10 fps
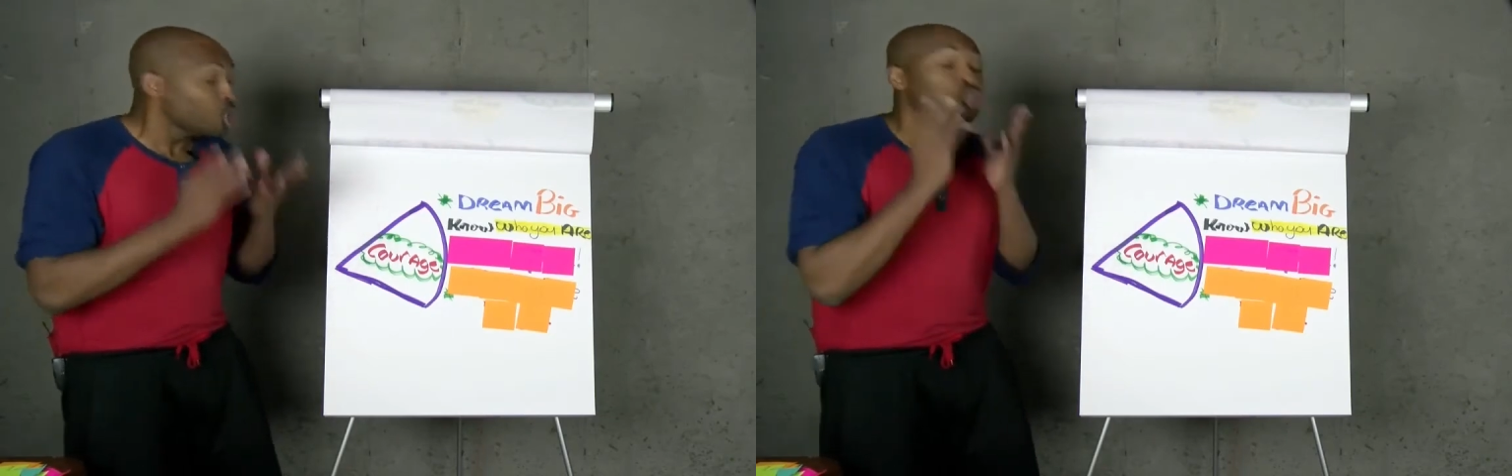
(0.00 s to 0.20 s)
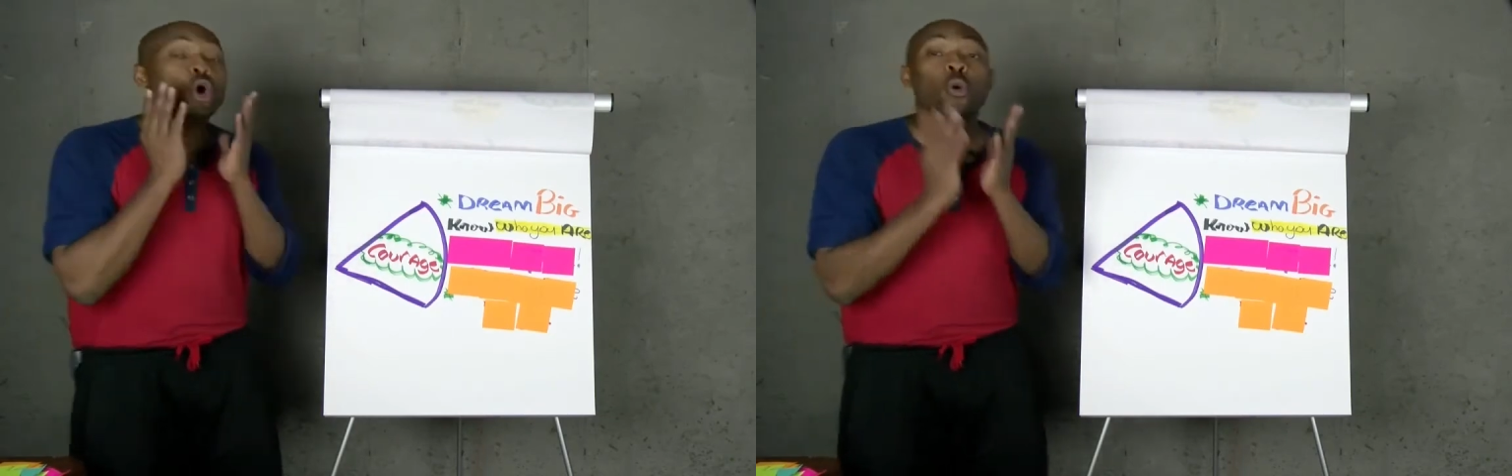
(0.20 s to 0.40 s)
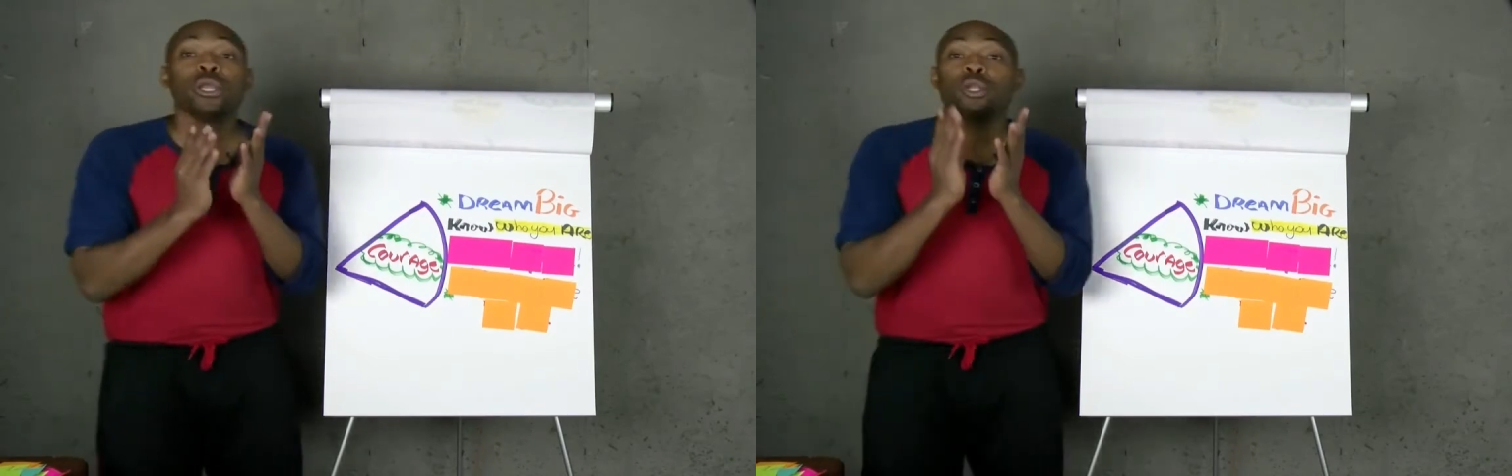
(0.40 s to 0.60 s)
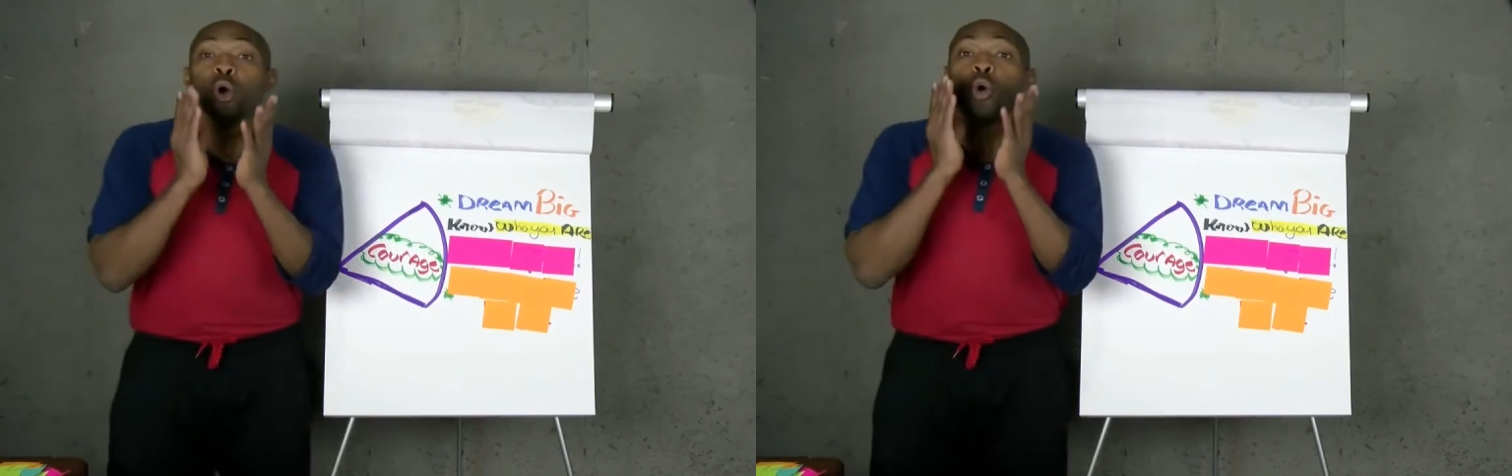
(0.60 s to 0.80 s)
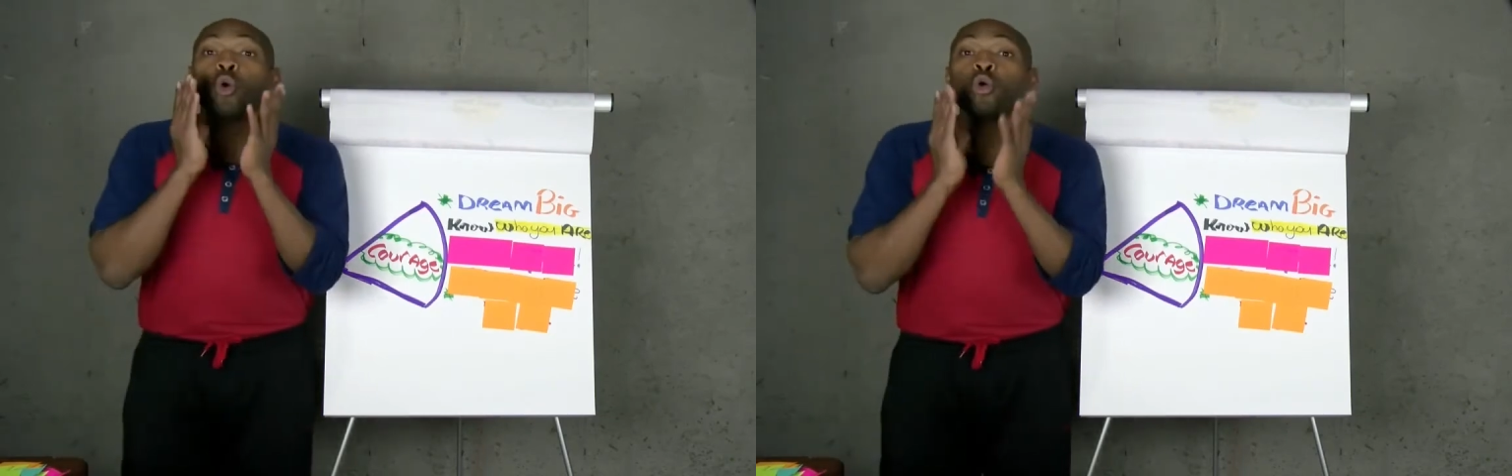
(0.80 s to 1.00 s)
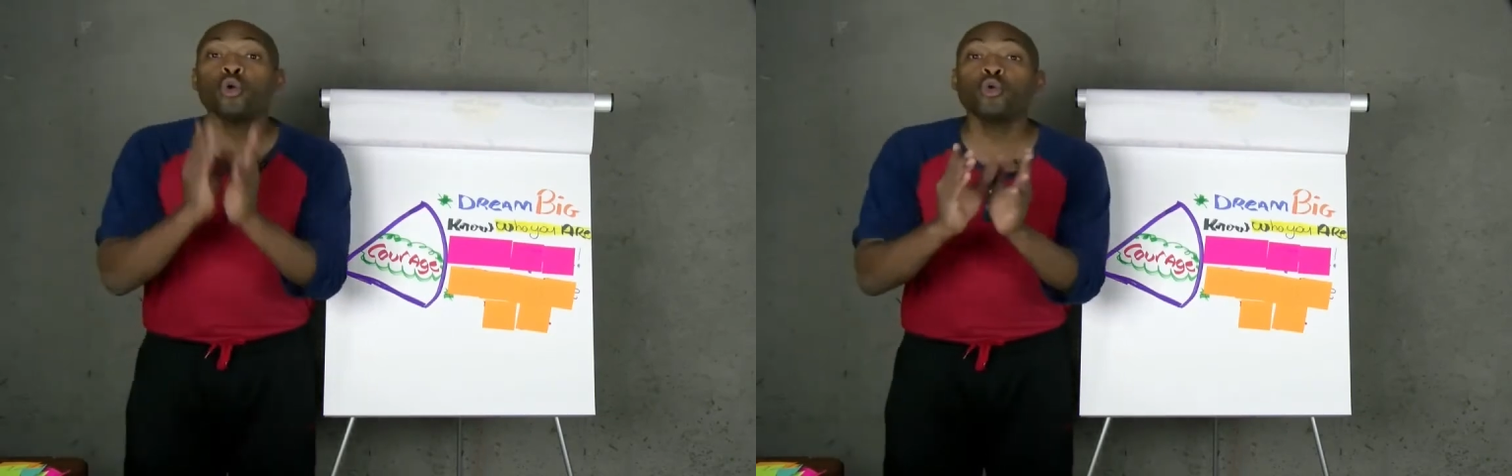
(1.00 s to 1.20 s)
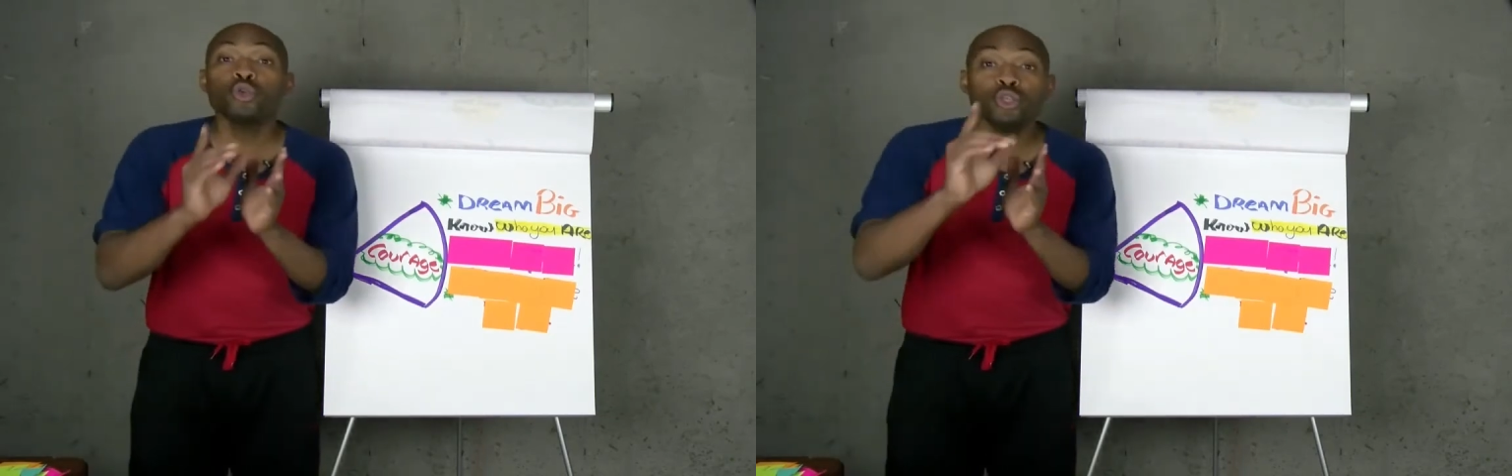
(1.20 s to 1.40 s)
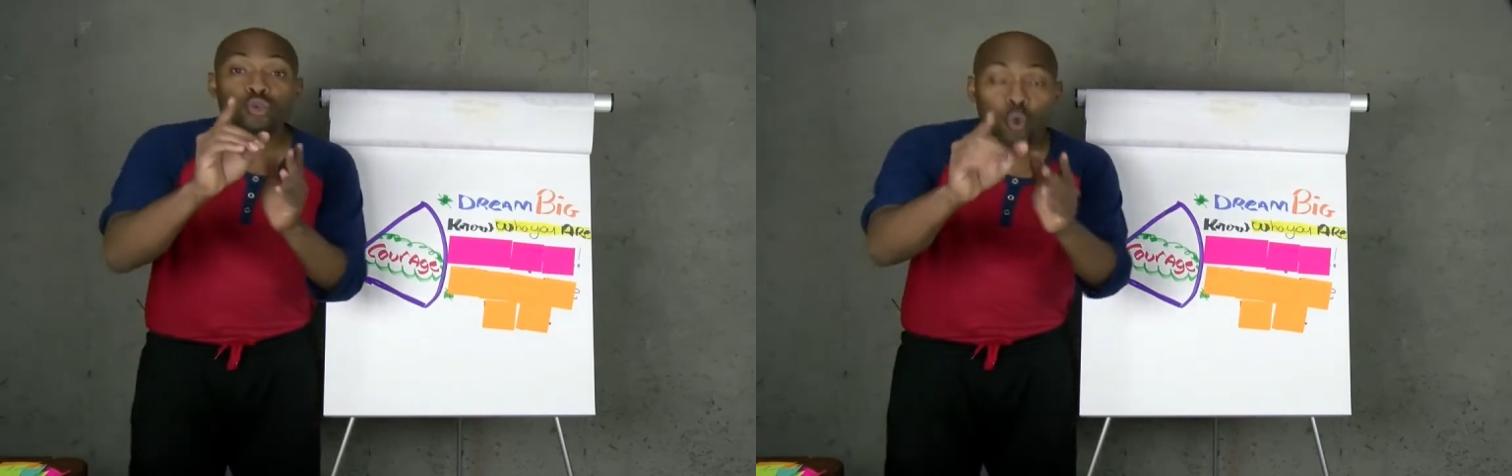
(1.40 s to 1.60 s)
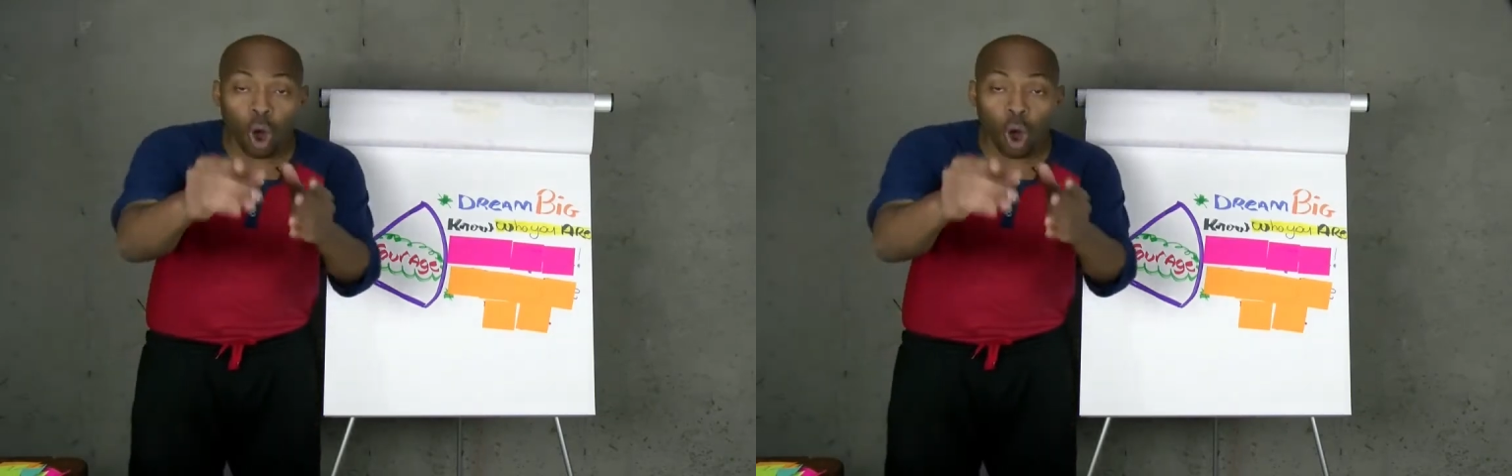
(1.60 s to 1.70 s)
Knowing who you